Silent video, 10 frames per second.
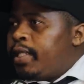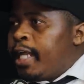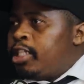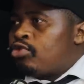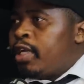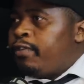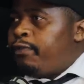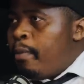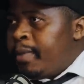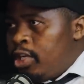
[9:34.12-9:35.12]
that is
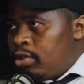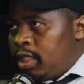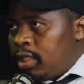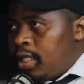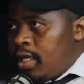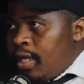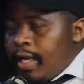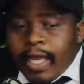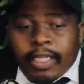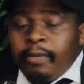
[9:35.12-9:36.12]
worth 4 million
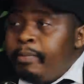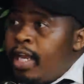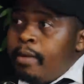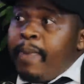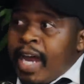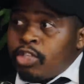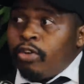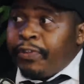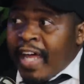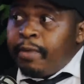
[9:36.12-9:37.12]
and the
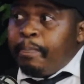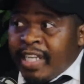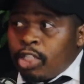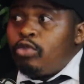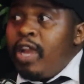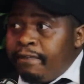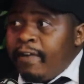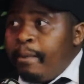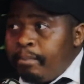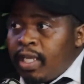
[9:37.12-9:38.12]
neighbors of that particular
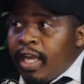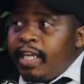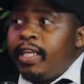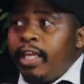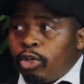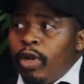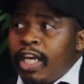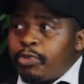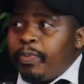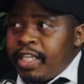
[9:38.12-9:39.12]
farm in a
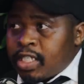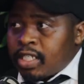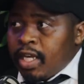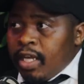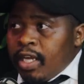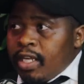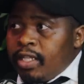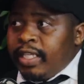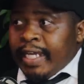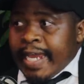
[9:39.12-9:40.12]
rural space
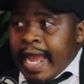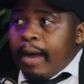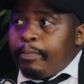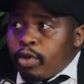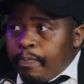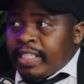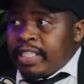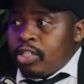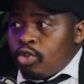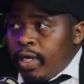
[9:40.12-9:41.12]
their
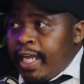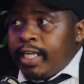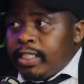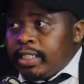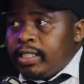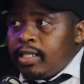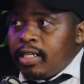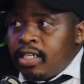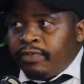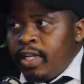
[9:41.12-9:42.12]
properties or land
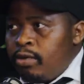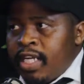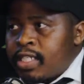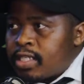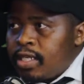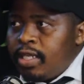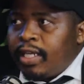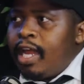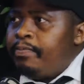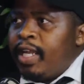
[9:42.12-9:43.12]
is valueless
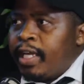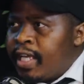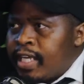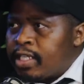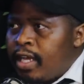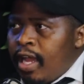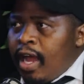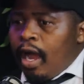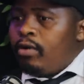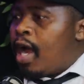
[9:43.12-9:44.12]
it can't be like that
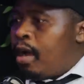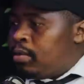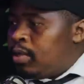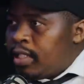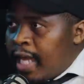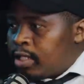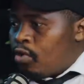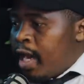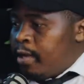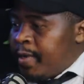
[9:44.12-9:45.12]
how come
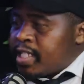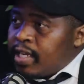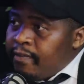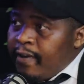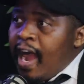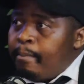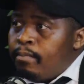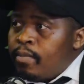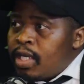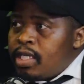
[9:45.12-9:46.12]
that white person
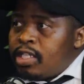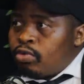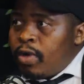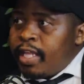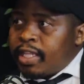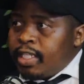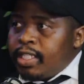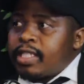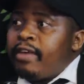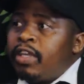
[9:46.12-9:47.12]
farm is
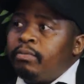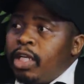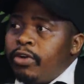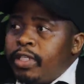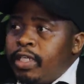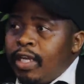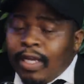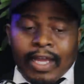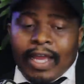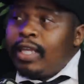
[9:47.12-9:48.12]
worth 7 million.
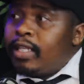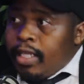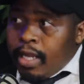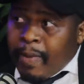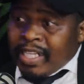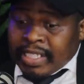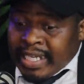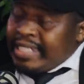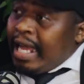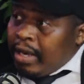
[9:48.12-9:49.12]
And the neighbors
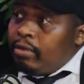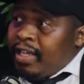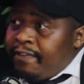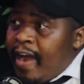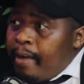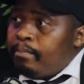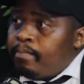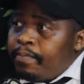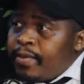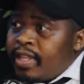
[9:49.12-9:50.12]
just around the
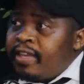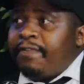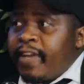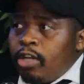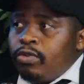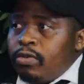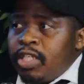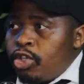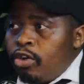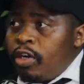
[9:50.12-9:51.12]
farm, the value
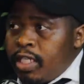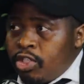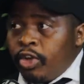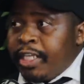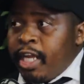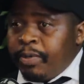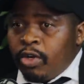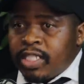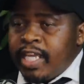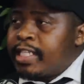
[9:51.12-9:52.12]
is, no, is not there
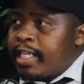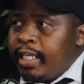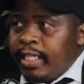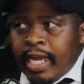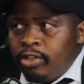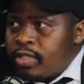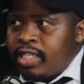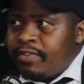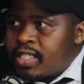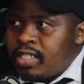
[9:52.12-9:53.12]
because they are saying there are no
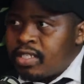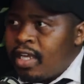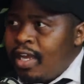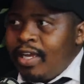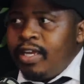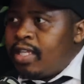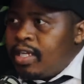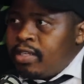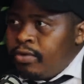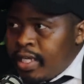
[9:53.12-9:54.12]
services. It
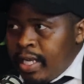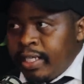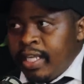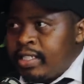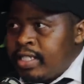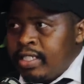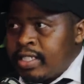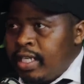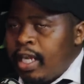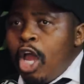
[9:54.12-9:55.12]
doesn't work like that, you
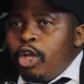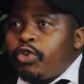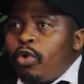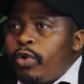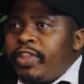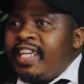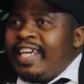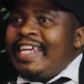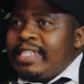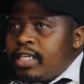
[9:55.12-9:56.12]
understand? So
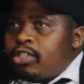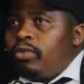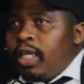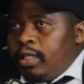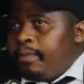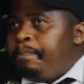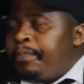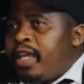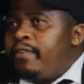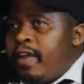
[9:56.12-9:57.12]
the easiest way,
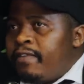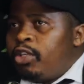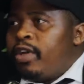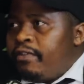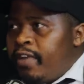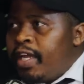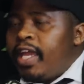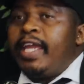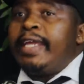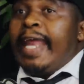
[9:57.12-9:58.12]
if ever you have
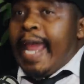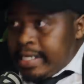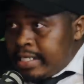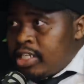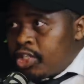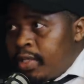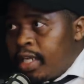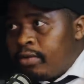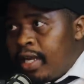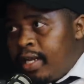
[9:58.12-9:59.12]
a, a access to
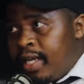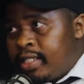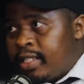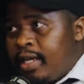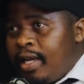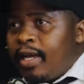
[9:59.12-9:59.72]
the rural land,